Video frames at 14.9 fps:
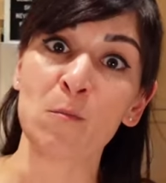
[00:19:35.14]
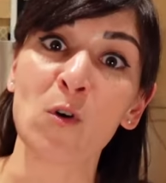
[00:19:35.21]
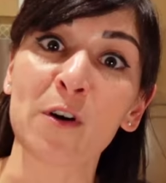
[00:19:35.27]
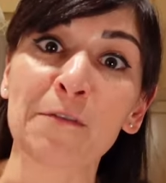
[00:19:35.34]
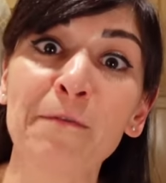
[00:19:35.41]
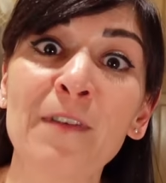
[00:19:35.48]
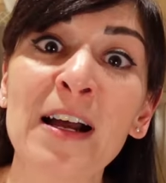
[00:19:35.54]

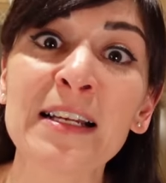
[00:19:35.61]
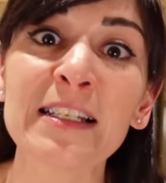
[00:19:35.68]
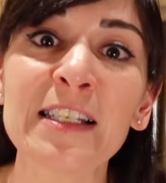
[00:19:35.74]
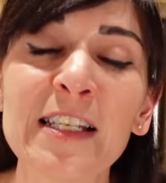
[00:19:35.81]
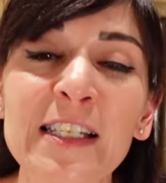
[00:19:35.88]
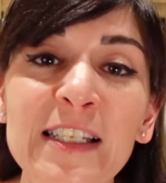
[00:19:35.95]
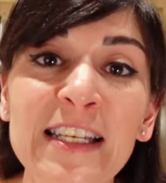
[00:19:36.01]
more fun,
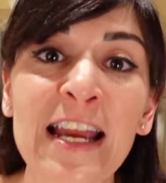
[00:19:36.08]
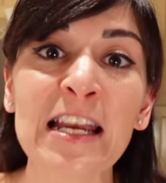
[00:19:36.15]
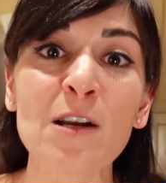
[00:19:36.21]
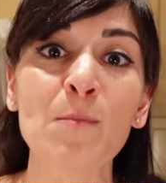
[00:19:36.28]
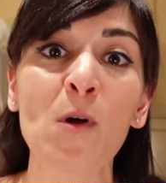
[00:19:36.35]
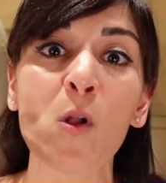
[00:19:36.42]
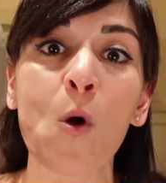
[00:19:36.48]

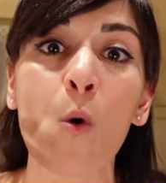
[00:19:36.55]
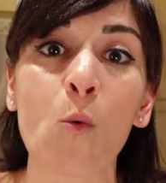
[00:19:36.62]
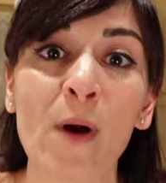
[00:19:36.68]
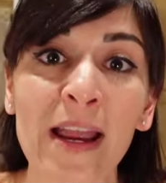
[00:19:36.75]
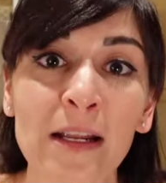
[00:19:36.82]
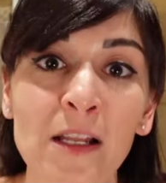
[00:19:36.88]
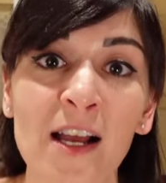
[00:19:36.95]
sustainable
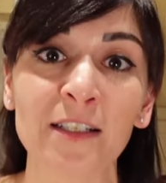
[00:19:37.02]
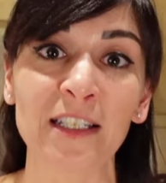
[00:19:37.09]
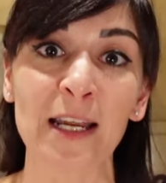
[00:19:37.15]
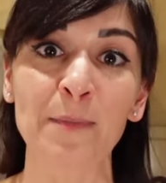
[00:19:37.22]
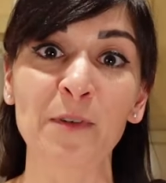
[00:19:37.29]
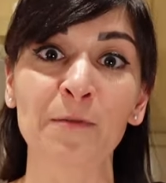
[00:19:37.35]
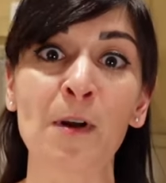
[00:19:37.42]
weight loss
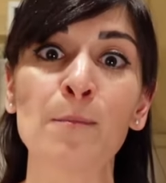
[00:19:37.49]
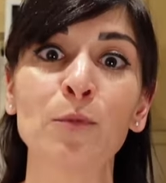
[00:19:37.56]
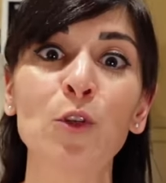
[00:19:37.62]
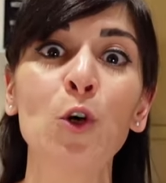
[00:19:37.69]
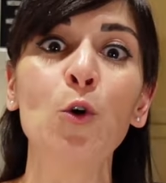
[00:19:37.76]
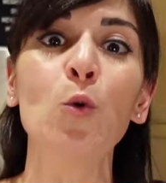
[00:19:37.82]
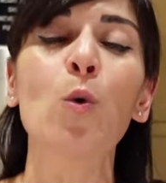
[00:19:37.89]
tips from
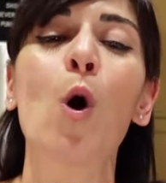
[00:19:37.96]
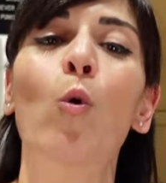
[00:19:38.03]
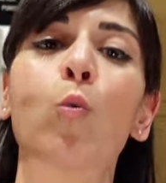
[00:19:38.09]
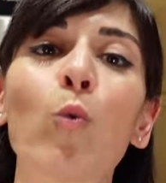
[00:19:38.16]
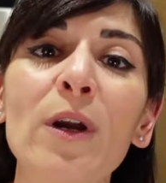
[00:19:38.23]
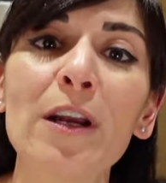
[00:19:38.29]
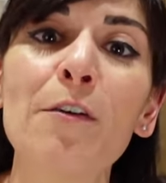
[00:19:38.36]
two
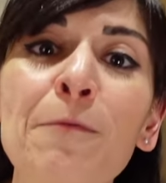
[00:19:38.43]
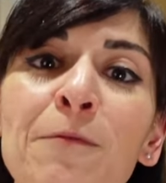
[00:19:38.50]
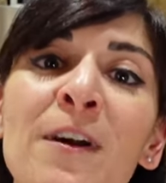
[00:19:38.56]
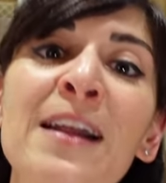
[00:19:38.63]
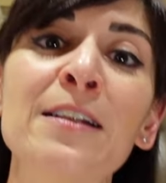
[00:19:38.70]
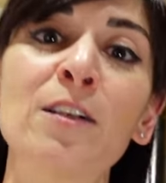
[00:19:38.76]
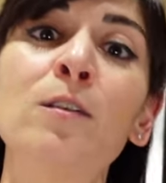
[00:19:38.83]
real
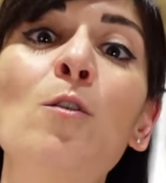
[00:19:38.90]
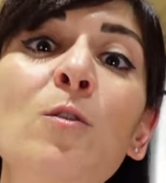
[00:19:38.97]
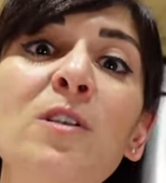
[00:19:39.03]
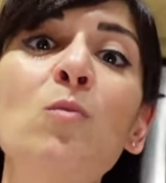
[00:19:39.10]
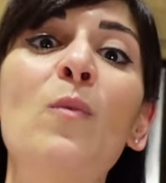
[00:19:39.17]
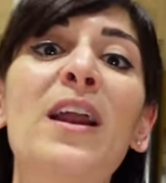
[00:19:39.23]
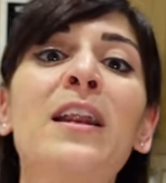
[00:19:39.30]
friends
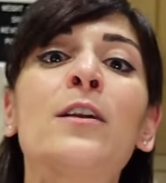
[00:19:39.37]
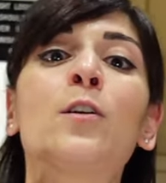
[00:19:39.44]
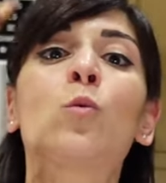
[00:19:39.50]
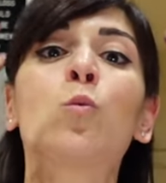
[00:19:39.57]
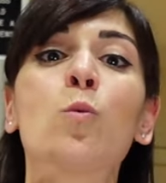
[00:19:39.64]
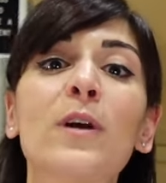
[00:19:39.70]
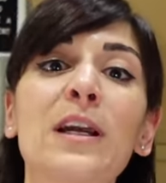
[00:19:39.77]
losing weight in
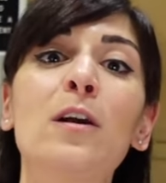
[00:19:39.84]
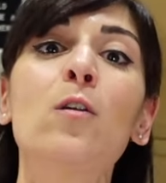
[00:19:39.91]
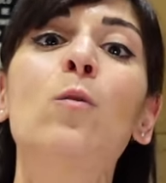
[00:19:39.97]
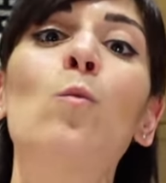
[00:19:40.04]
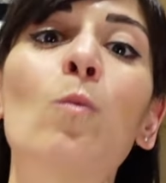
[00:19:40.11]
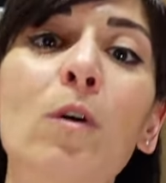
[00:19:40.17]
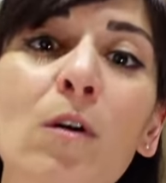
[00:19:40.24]
the
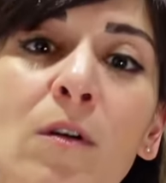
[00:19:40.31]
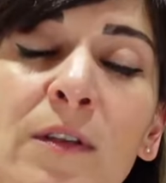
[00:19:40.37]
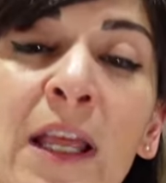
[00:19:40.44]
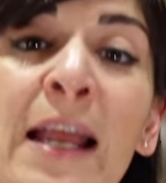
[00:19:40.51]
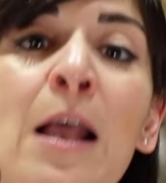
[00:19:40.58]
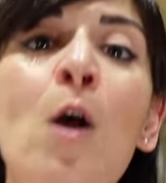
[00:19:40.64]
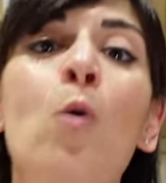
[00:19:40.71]
real
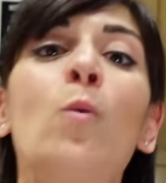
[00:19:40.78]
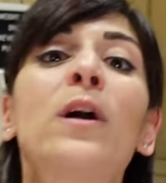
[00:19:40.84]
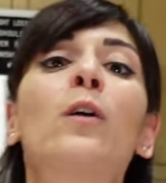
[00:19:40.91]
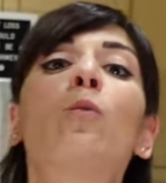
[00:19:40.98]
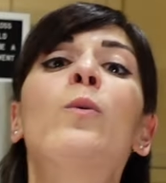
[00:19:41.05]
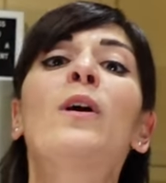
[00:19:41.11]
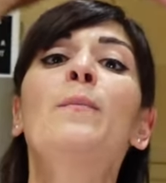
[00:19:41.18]
world
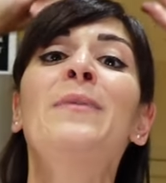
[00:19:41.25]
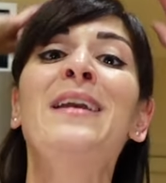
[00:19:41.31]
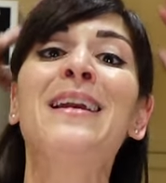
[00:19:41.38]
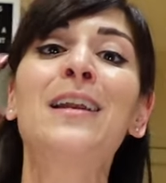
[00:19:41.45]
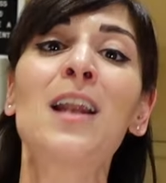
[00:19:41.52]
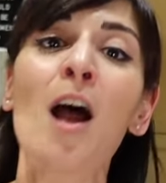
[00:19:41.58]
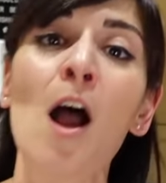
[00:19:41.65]
where we're
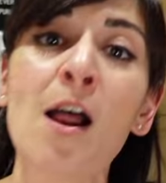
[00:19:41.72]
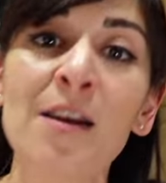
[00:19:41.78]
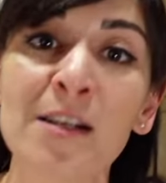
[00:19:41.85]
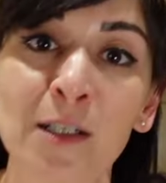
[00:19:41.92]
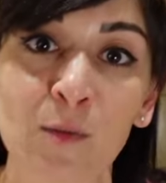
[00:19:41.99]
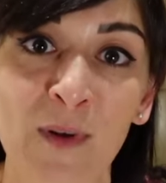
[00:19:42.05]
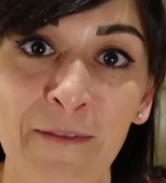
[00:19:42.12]
being
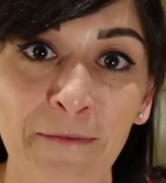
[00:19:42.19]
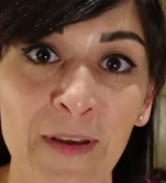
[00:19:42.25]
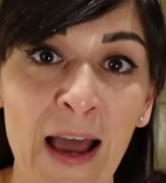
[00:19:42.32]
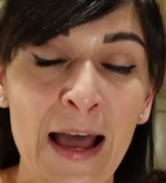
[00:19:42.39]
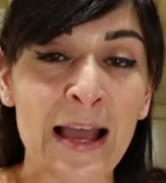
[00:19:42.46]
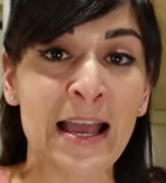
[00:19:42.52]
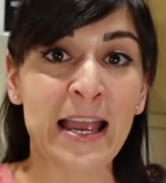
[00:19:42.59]
honest with
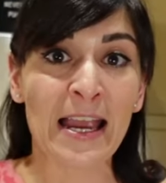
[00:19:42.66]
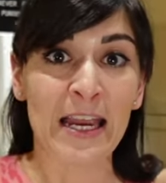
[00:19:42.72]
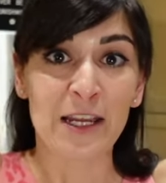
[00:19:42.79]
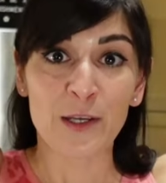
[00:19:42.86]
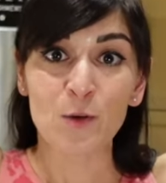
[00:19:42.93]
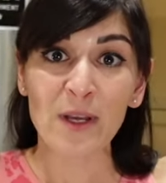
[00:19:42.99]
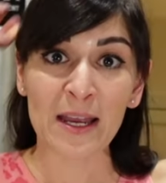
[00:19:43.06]
ya.
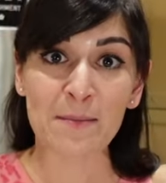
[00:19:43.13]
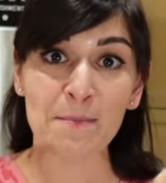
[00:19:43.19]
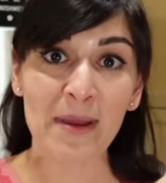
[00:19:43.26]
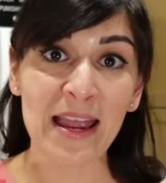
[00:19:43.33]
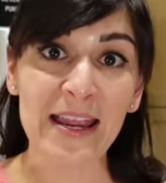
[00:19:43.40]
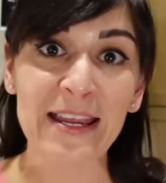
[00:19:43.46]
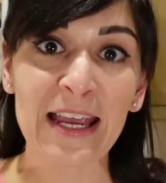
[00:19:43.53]
You
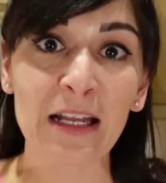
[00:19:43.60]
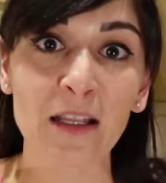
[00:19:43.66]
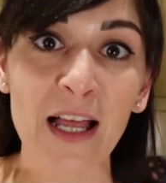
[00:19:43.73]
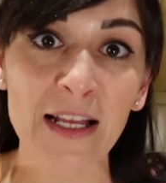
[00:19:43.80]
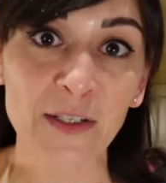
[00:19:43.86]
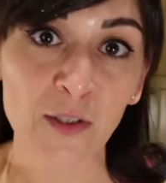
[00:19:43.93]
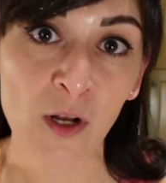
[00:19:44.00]
can make it
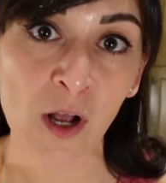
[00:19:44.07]
less